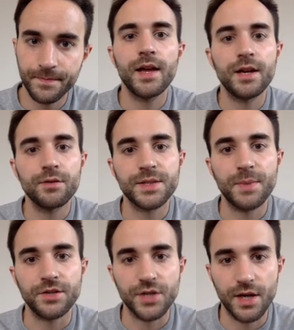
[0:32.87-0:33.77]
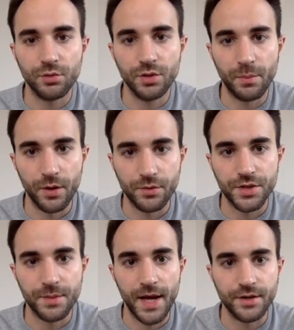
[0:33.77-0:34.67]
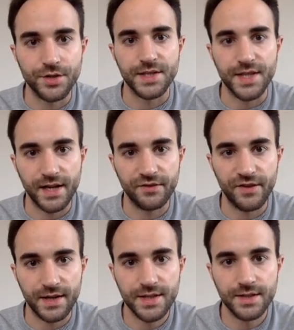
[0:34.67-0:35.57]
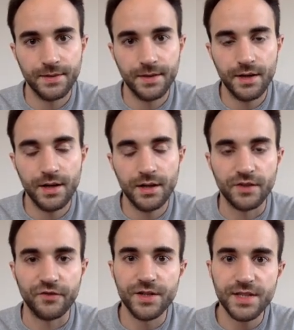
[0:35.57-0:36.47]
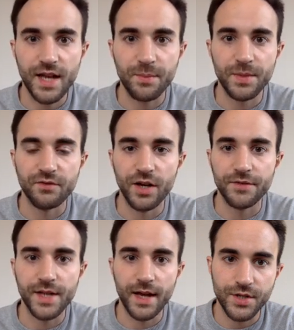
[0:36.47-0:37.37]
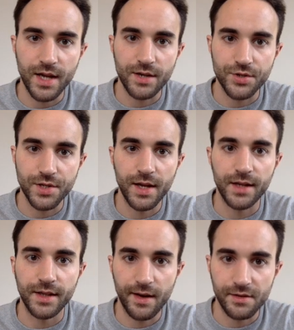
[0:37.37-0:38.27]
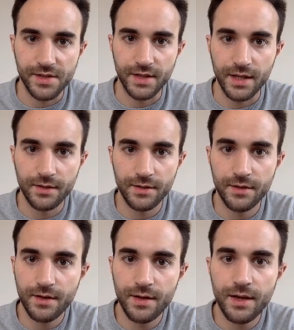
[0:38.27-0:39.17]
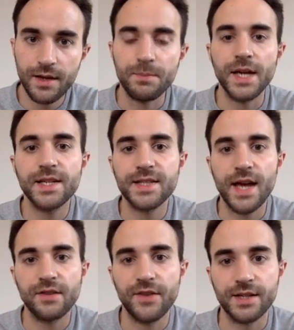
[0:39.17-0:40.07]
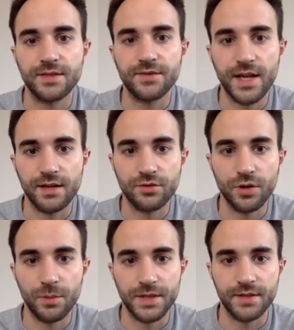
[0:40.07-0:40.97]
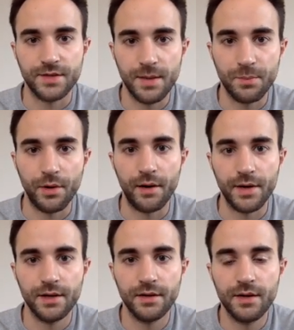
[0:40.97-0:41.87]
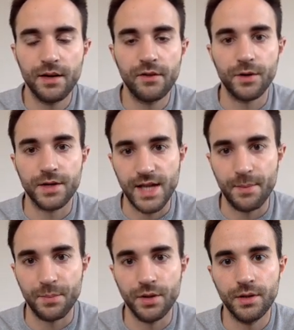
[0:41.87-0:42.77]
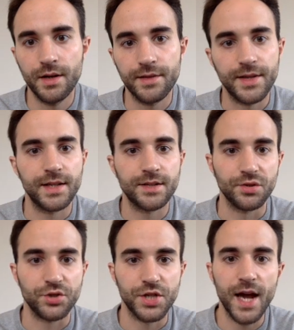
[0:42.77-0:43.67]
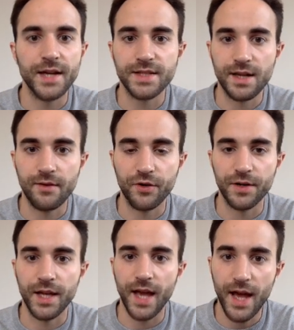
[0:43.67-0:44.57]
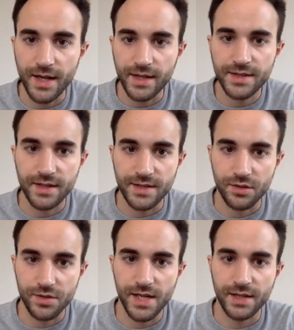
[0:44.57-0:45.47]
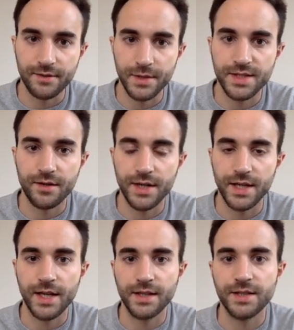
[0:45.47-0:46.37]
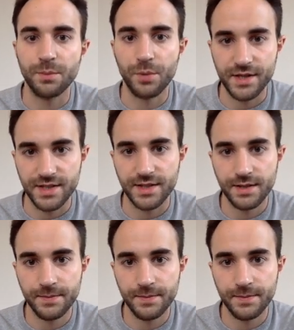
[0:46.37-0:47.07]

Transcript: Here is my general approach to managing side effects. The first step involves education and counseling. Many side effects of psychotropics are temporary. For example, the initial GI discomfort and headaches associated with starting an antidepressant.